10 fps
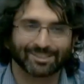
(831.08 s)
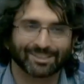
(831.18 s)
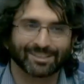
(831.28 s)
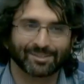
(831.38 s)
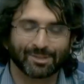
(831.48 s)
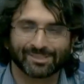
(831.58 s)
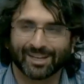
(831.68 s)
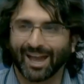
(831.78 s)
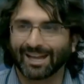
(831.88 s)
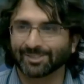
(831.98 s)
And then the reason I
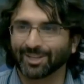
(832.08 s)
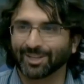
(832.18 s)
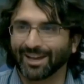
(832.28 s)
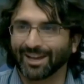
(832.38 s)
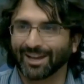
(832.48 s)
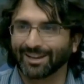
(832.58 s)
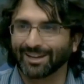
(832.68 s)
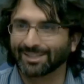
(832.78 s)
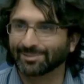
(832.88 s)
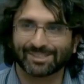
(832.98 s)
asked you that is because
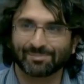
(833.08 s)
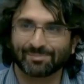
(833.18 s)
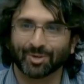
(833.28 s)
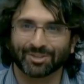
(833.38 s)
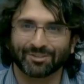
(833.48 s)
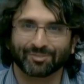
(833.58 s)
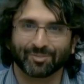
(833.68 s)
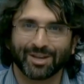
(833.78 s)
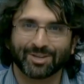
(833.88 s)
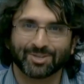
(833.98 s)
this is important
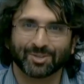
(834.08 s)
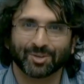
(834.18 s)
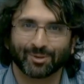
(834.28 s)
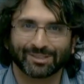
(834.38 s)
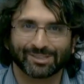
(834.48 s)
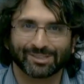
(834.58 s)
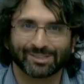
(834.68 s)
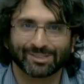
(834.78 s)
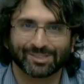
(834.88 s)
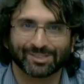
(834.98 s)
information when
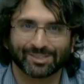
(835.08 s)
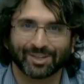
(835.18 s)
studying